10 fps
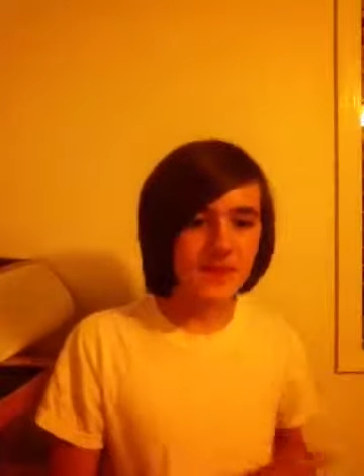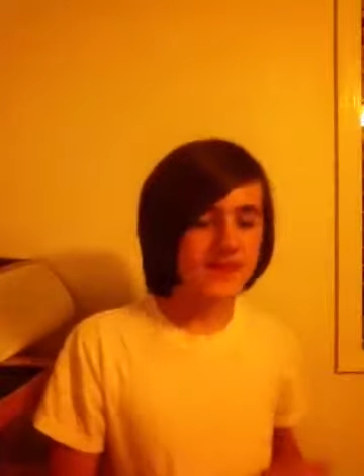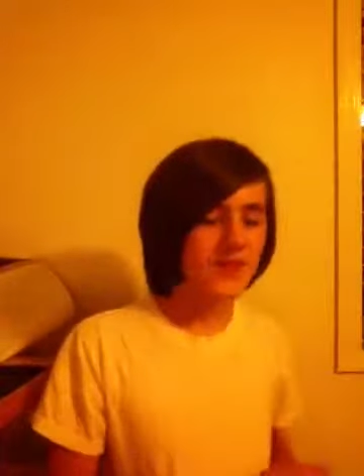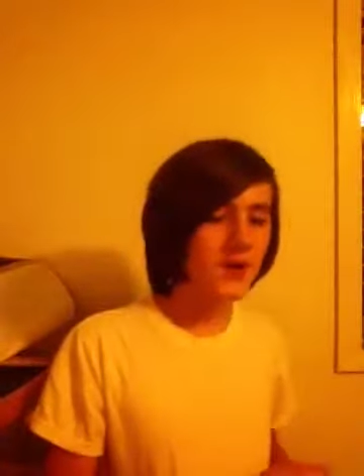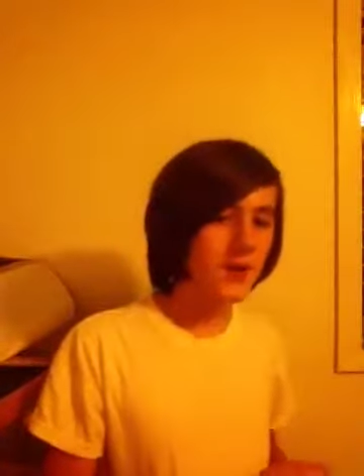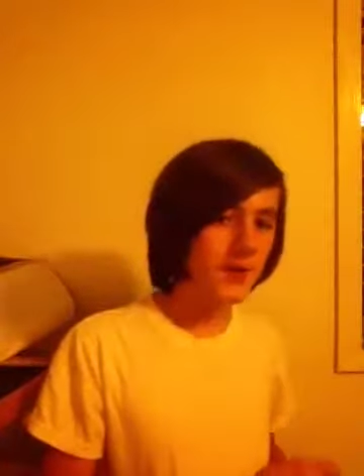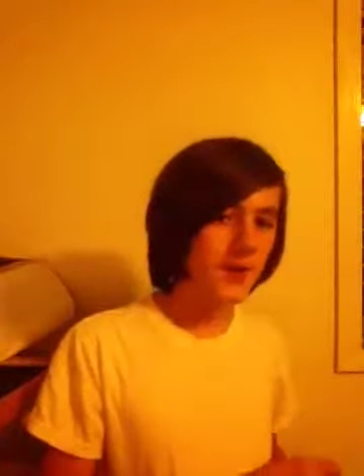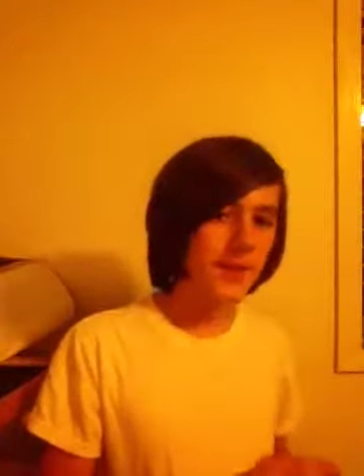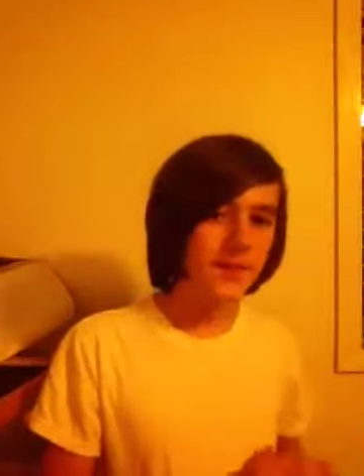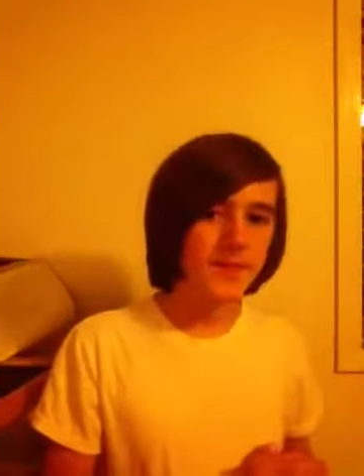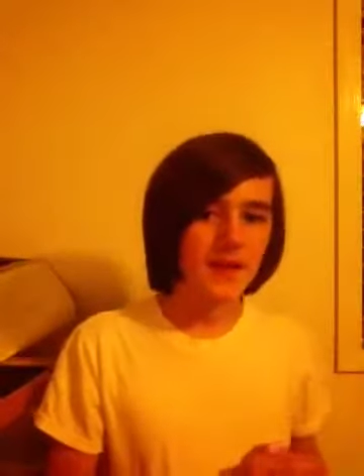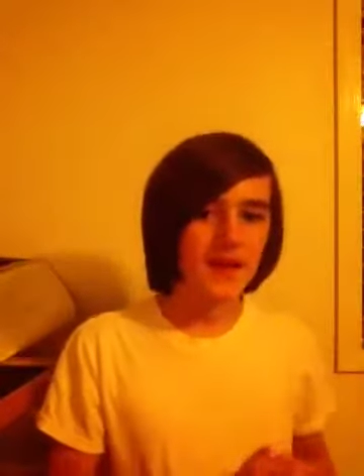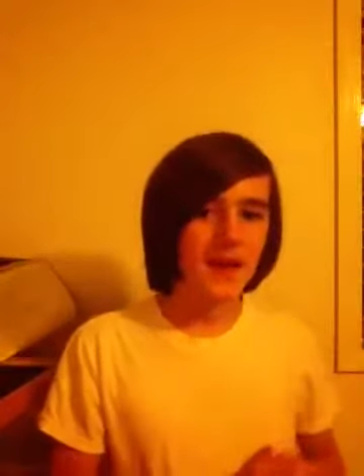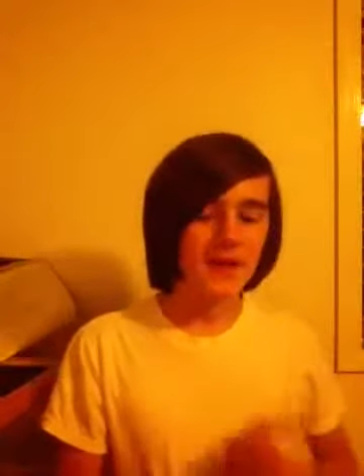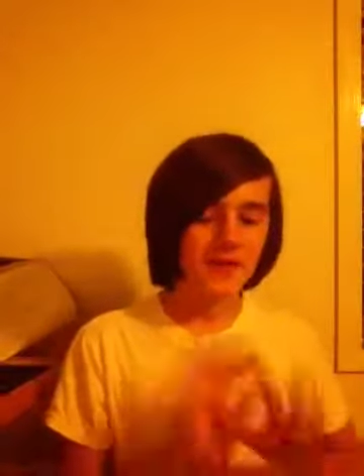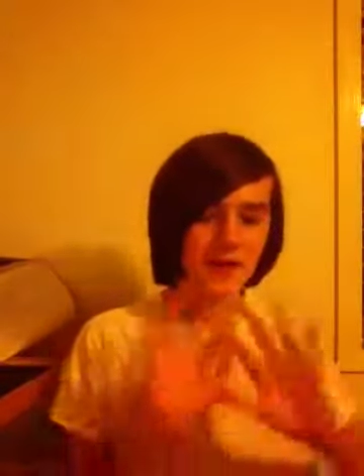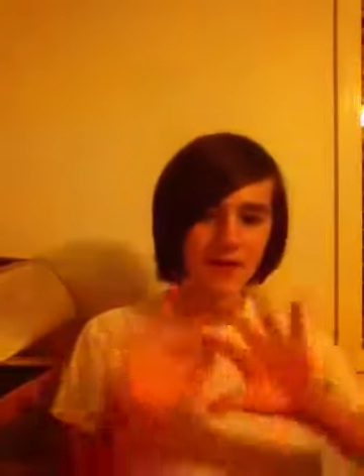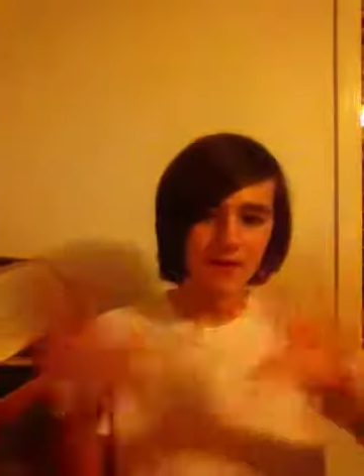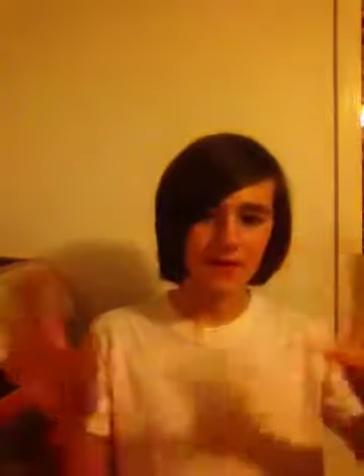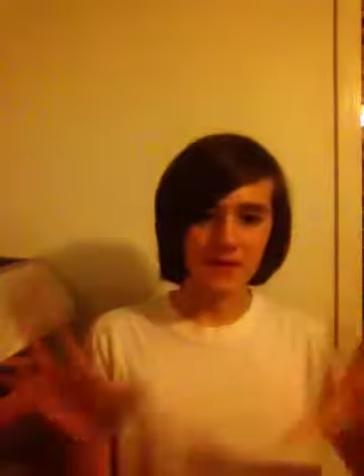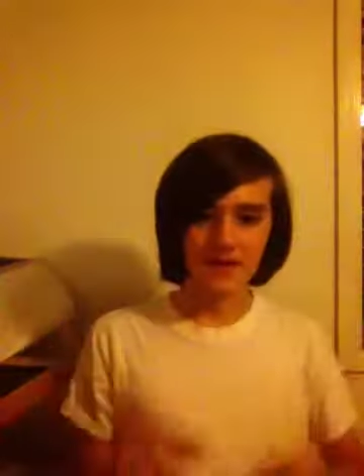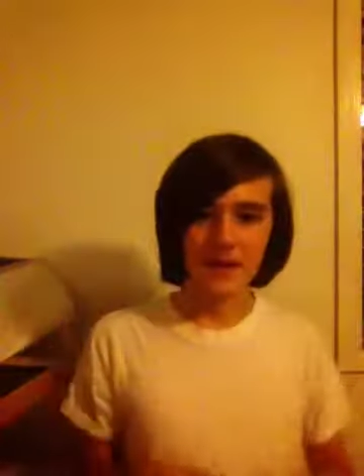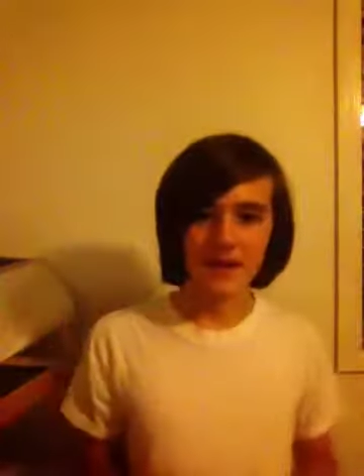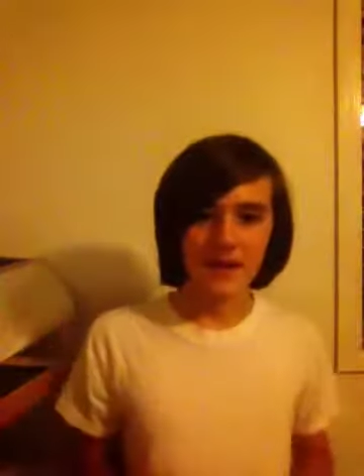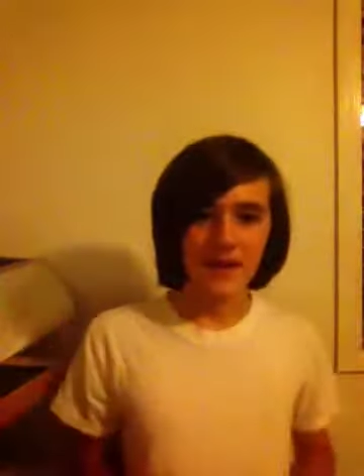So, I know it got really red.